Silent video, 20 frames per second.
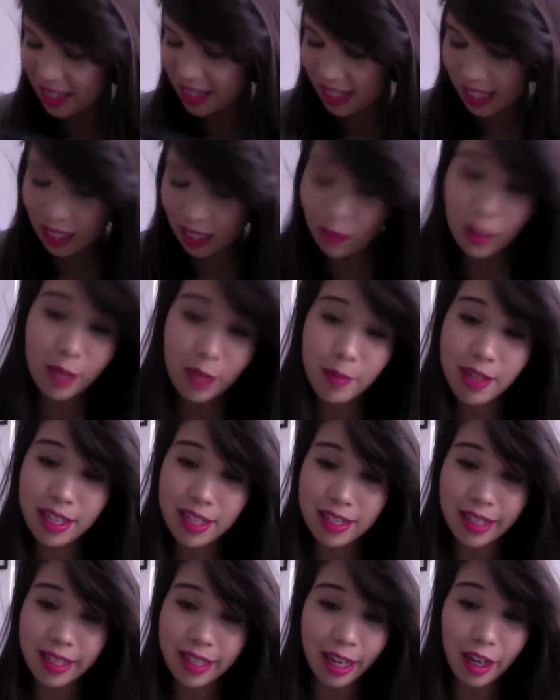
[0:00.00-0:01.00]
This is me being
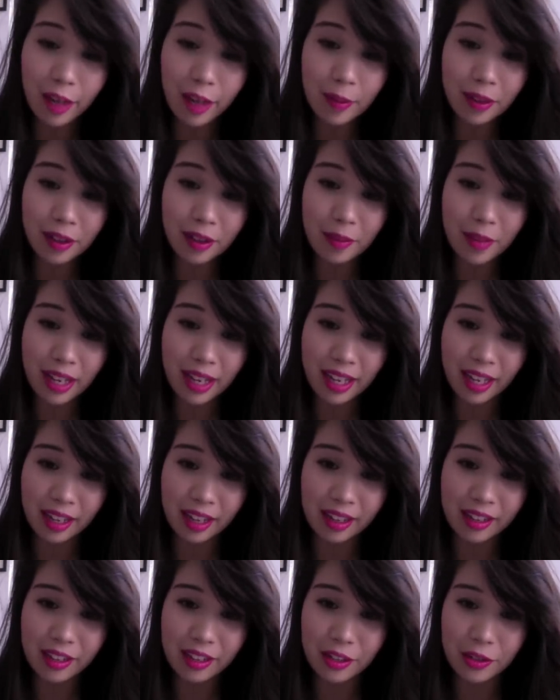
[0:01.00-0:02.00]
terrible at making
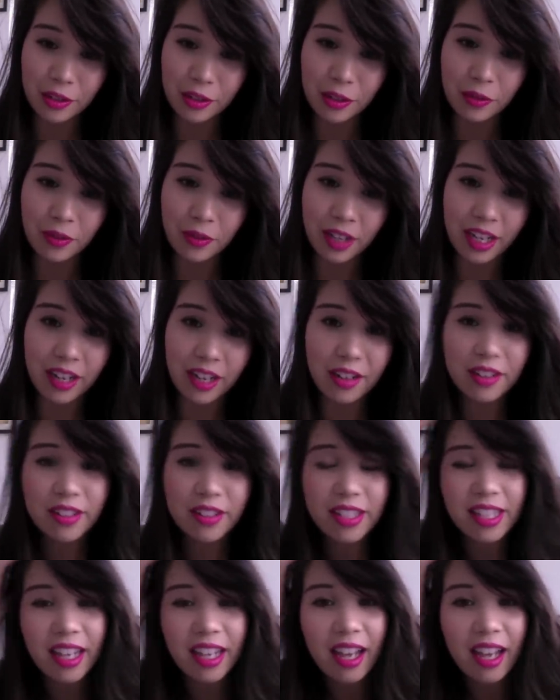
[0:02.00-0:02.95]
YouTube videos.